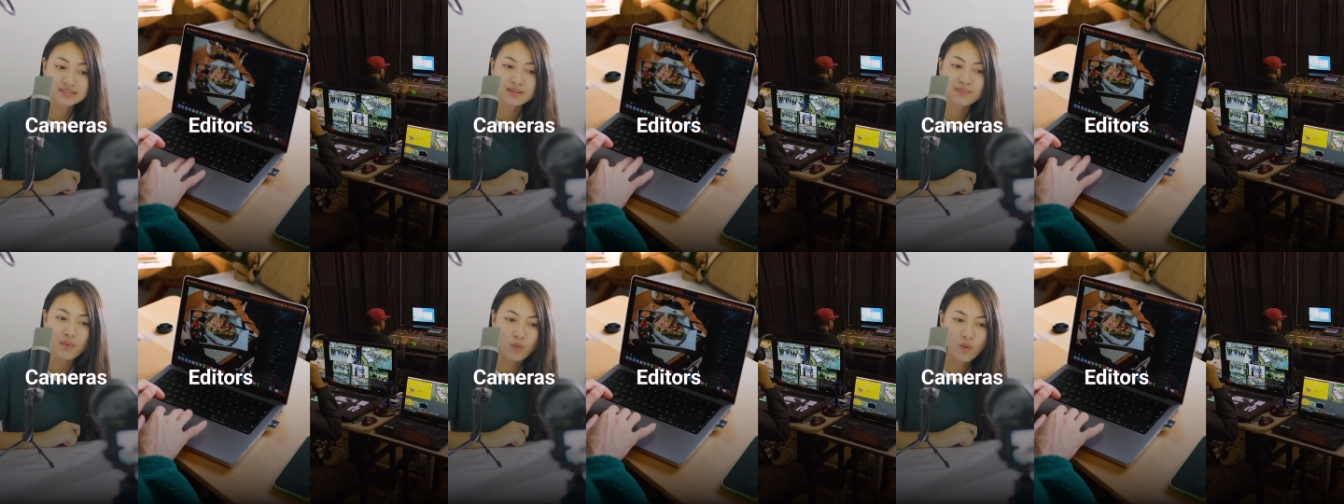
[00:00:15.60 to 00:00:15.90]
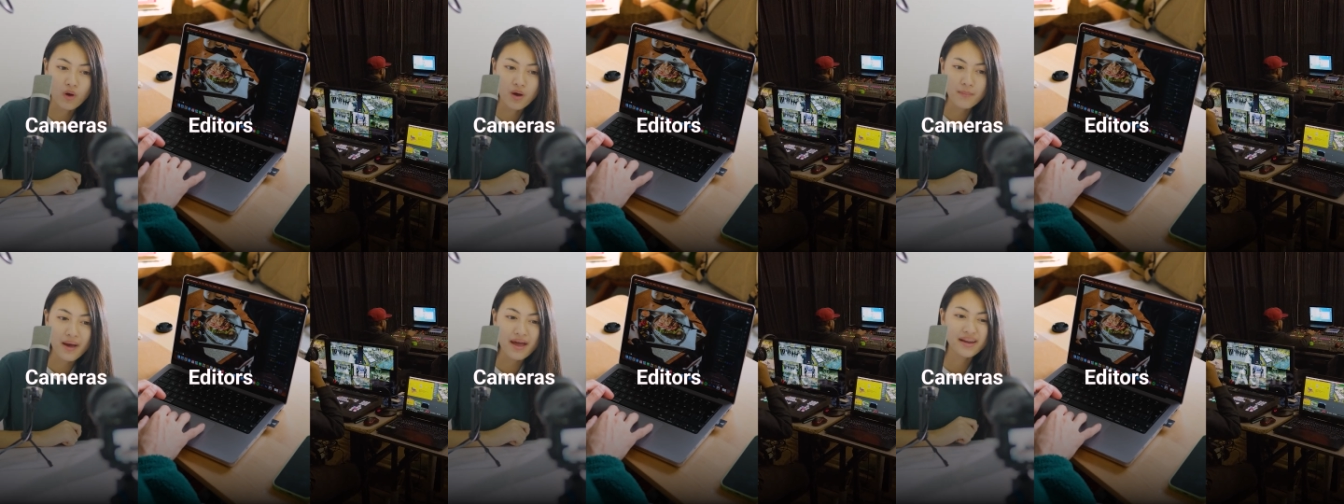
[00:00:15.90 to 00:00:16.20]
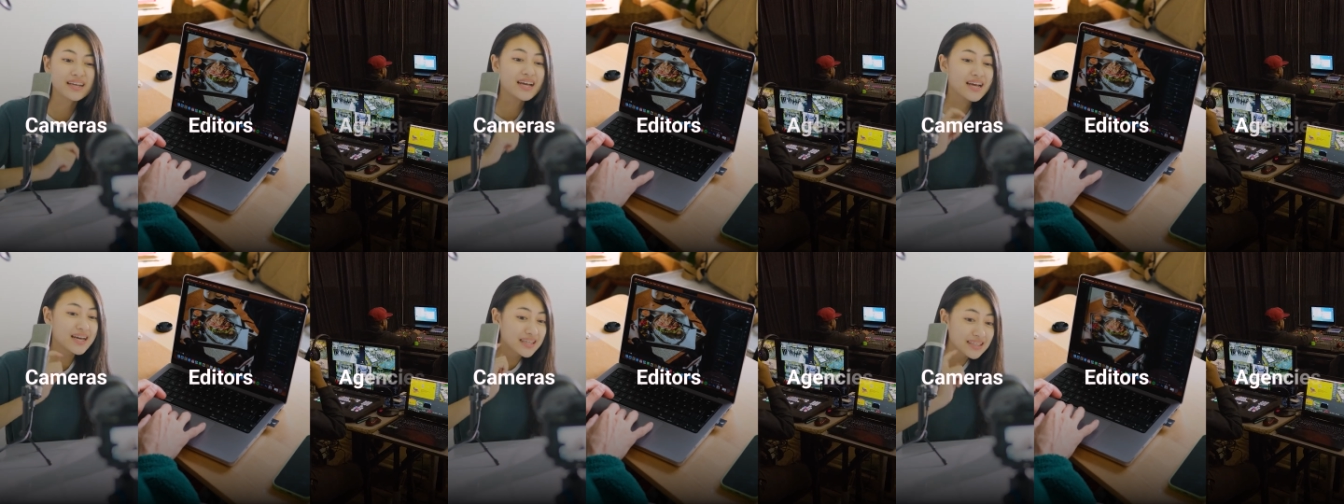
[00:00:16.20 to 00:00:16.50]
and big
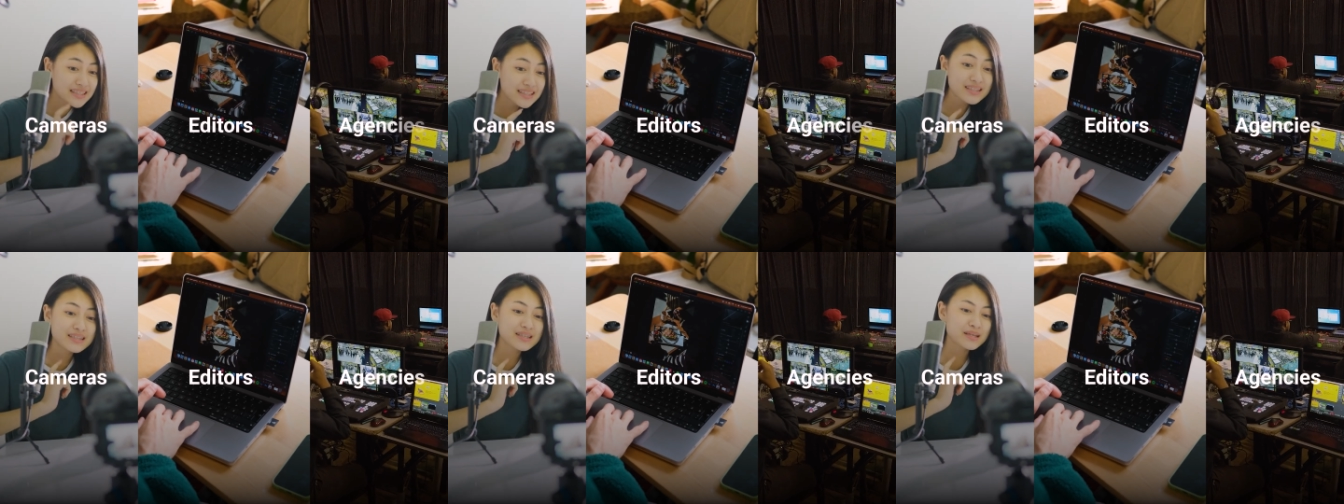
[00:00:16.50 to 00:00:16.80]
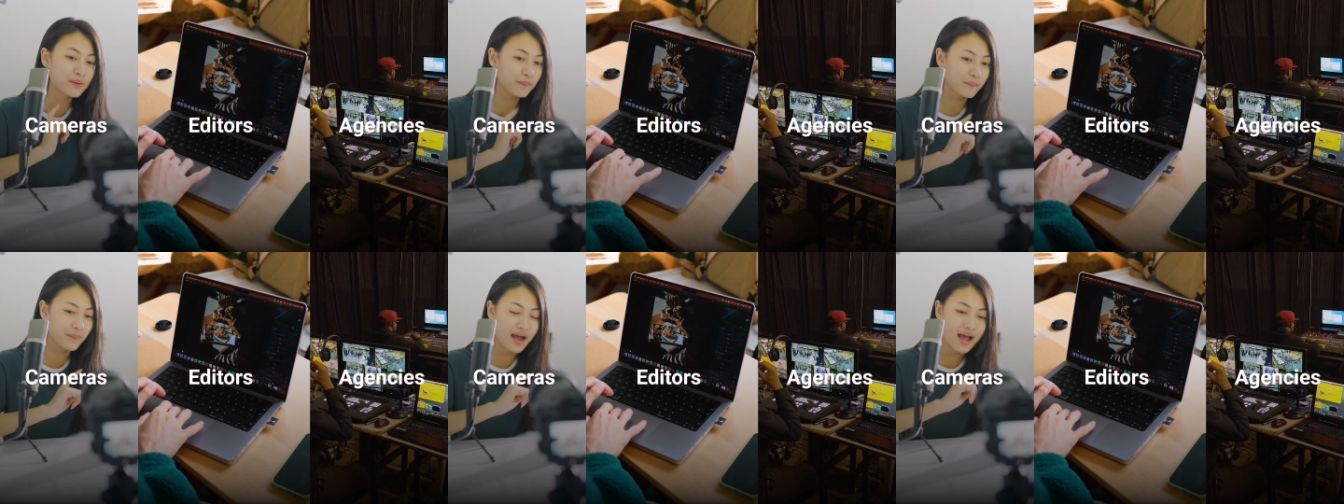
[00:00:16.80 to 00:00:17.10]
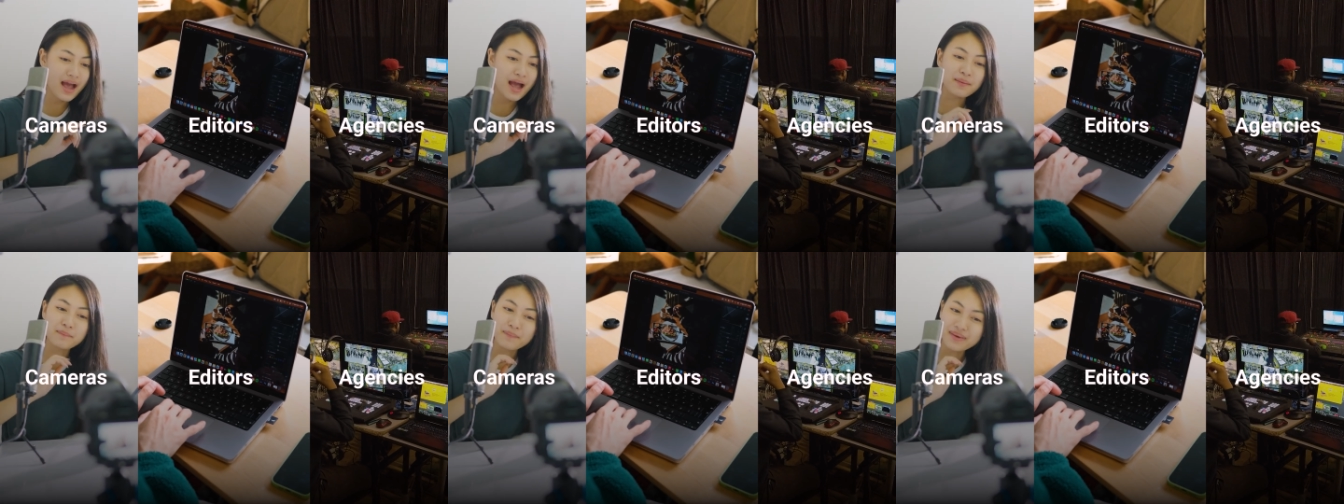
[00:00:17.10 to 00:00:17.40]
agencies
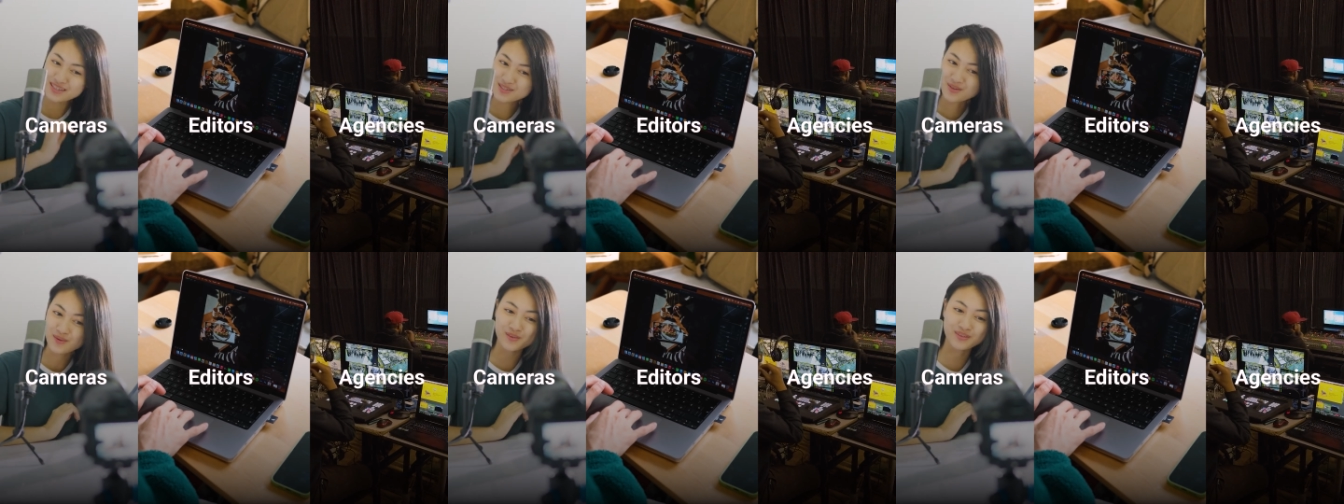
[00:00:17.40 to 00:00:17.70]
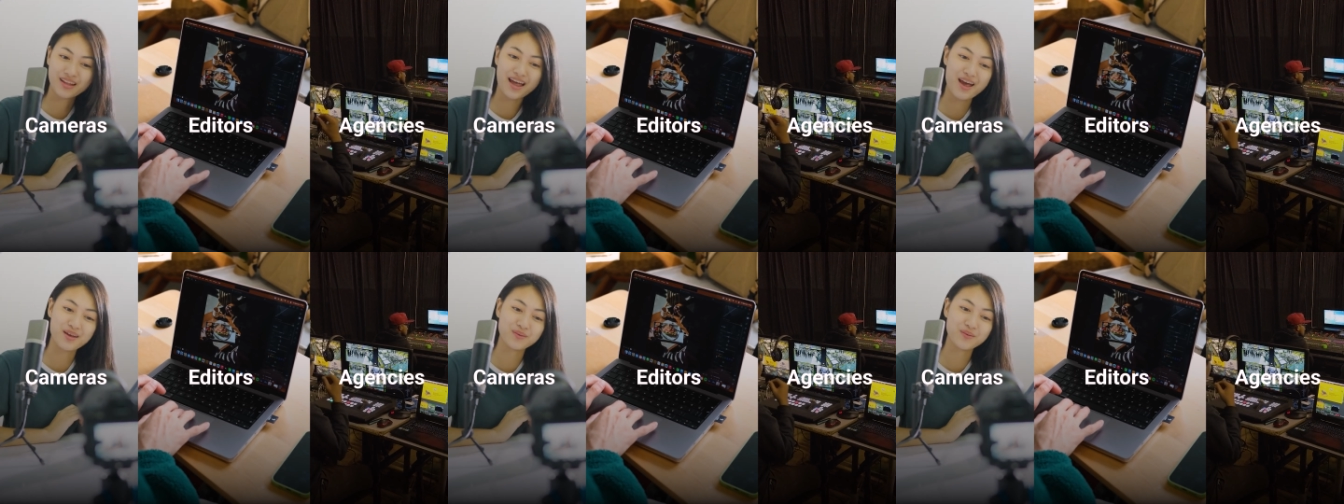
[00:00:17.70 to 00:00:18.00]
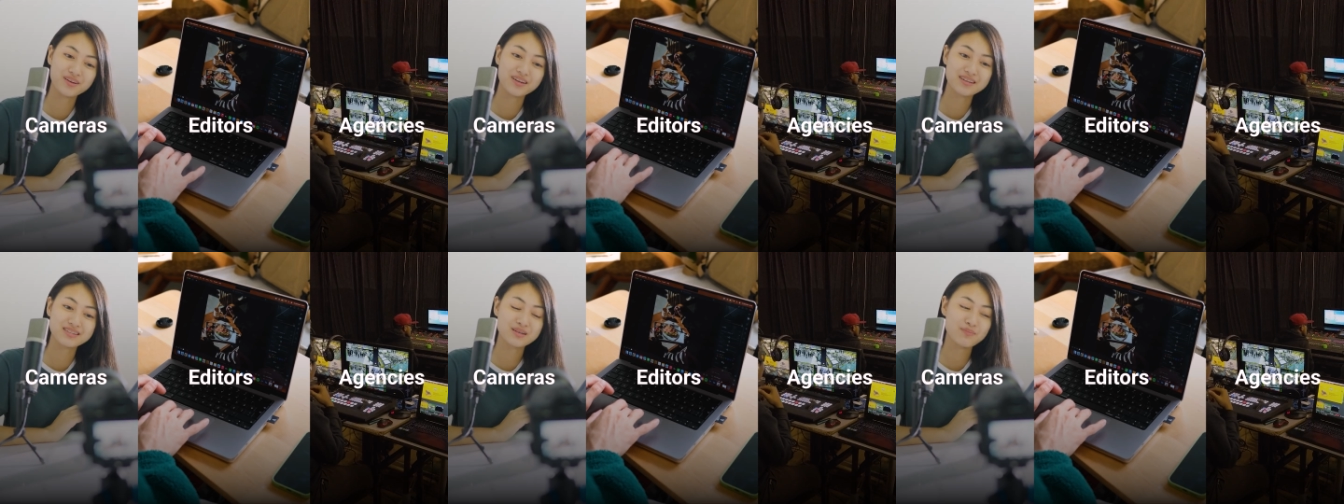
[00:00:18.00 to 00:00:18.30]
now fit inside
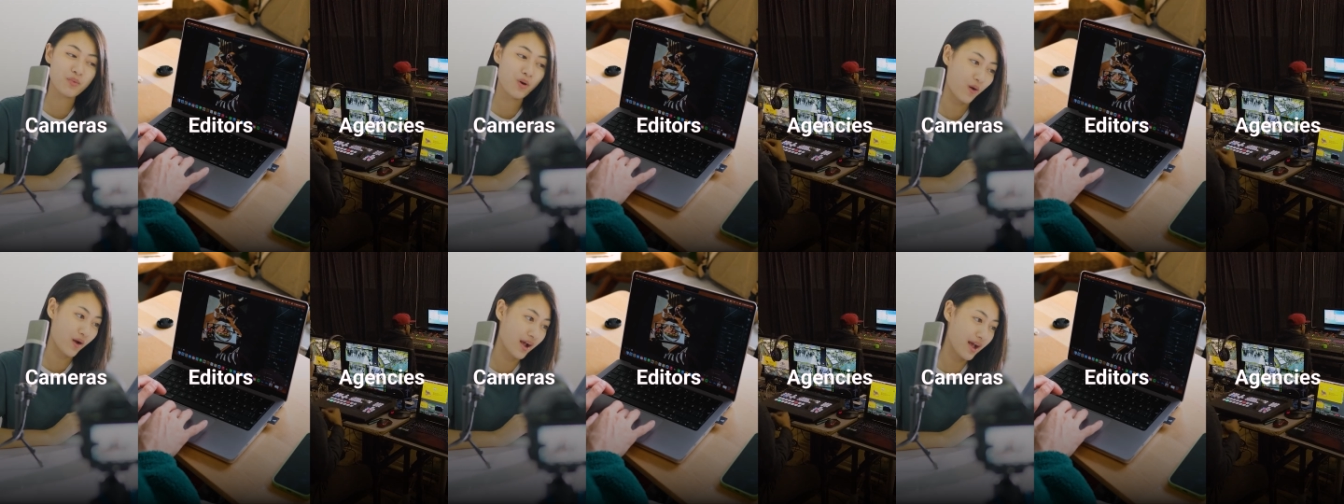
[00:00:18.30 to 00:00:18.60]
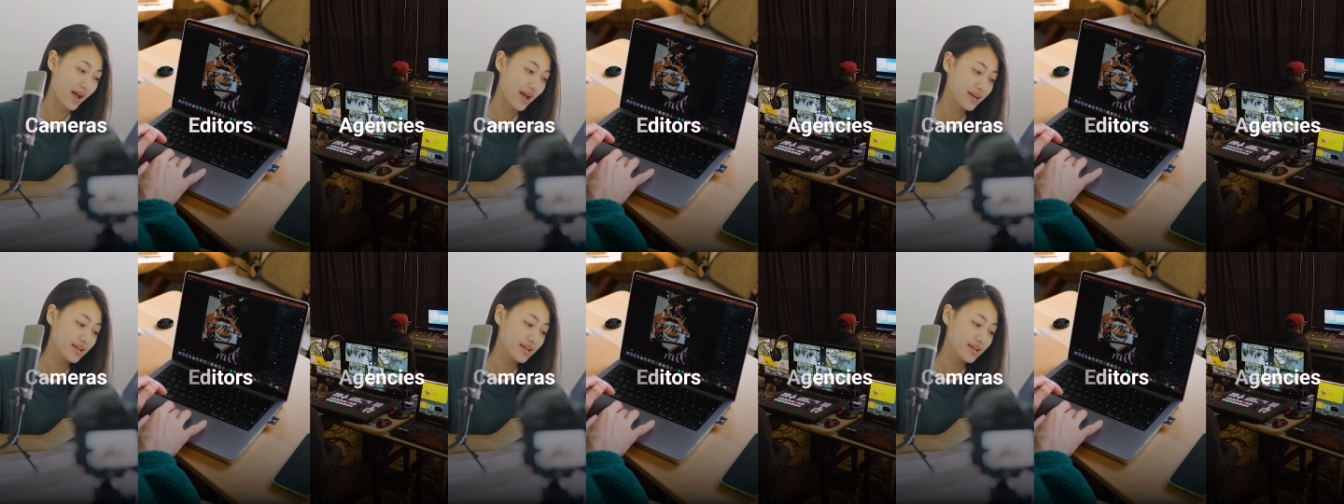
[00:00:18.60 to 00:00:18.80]
one browser